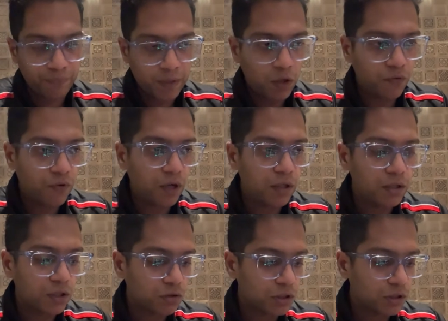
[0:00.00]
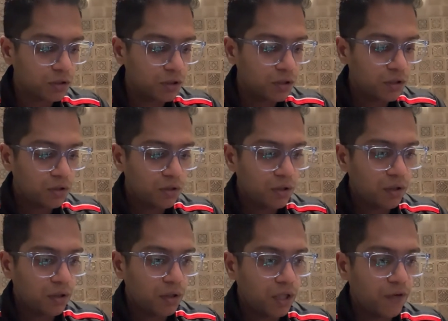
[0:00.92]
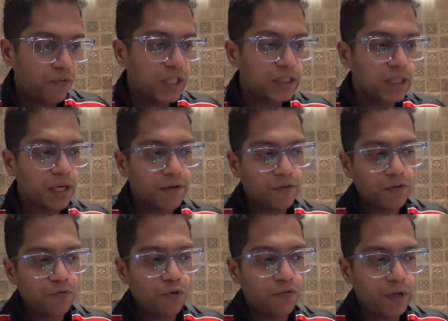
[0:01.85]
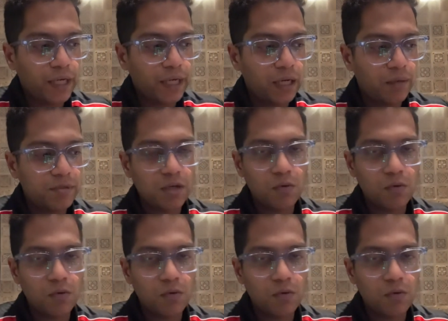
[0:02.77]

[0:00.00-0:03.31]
of 100,000? If they start after fulfilling claims at